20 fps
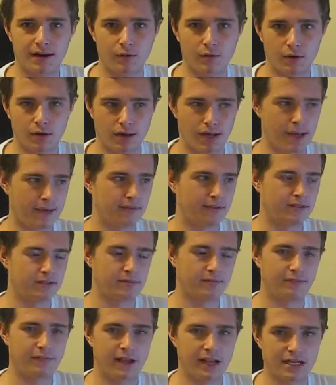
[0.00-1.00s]
I want to have
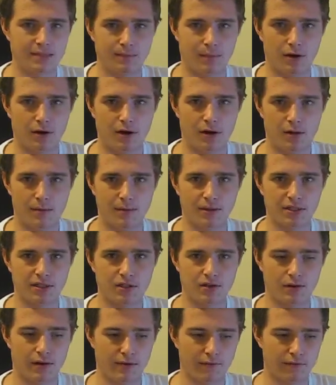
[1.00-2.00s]
some facts behind me,
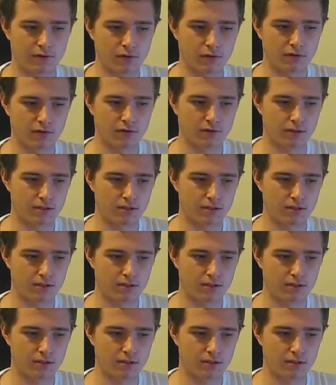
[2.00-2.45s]
so I've got